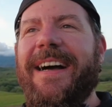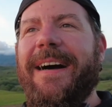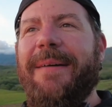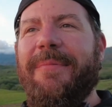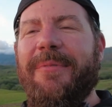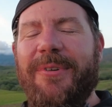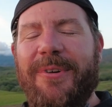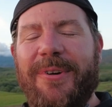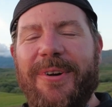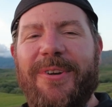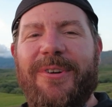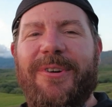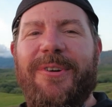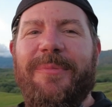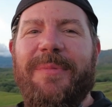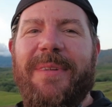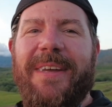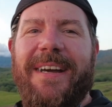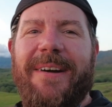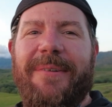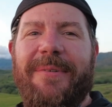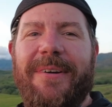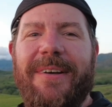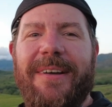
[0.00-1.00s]
I'm going home
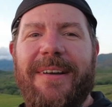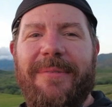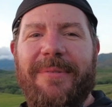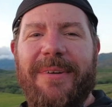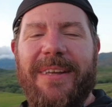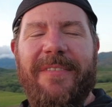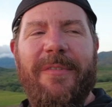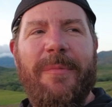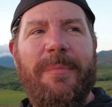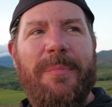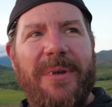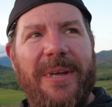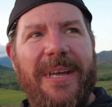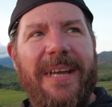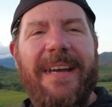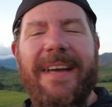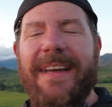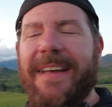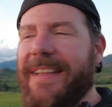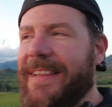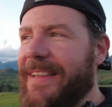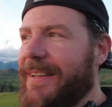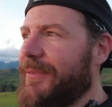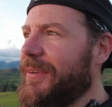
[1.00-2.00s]
now. I'm going to have a beer.
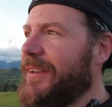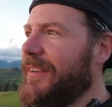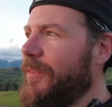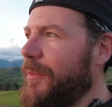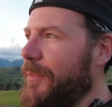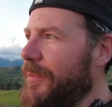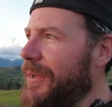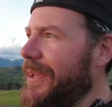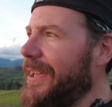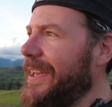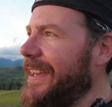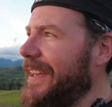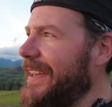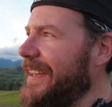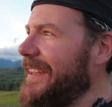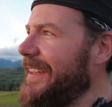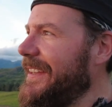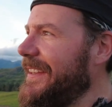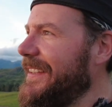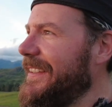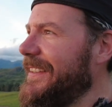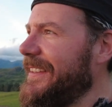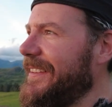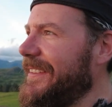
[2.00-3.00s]
I'm going to have a
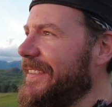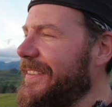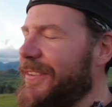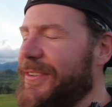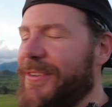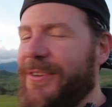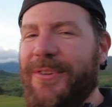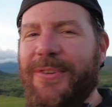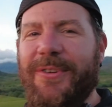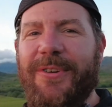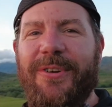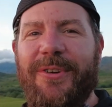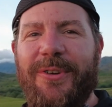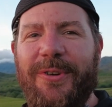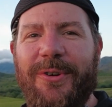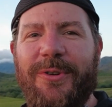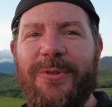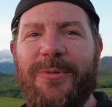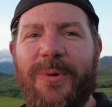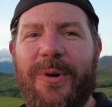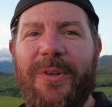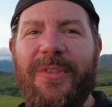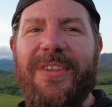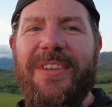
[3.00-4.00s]
beer.
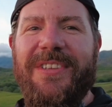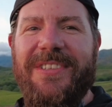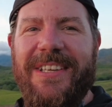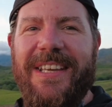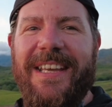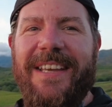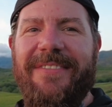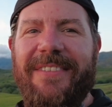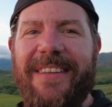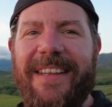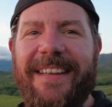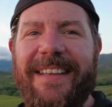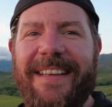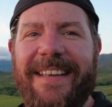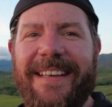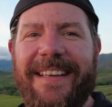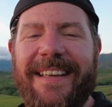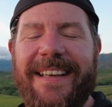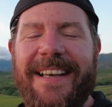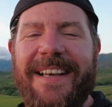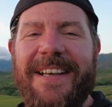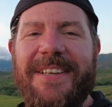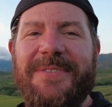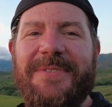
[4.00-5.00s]
Earned one this evening.
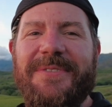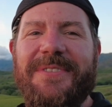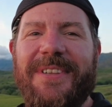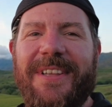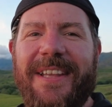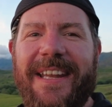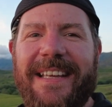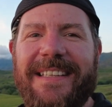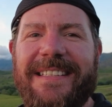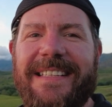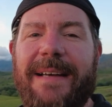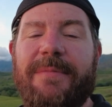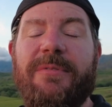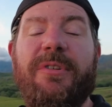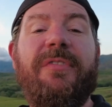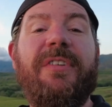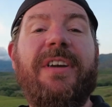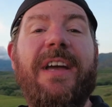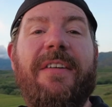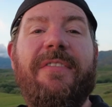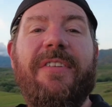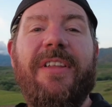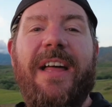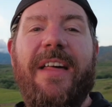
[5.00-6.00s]
So until the next time, don't
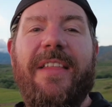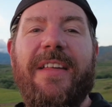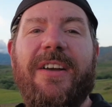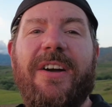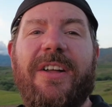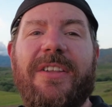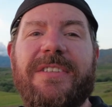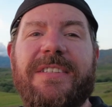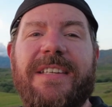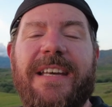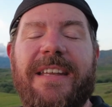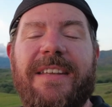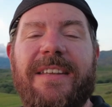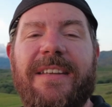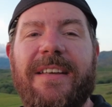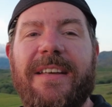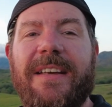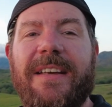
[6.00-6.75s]
forget, if you like the content,